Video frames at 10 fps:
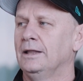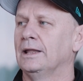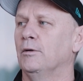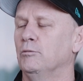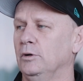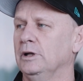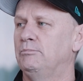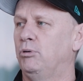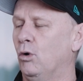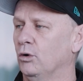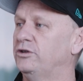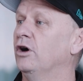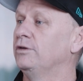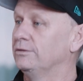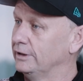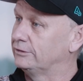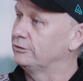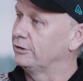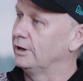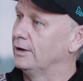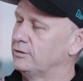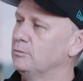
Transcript: they were really poor self-inflicted turnovers,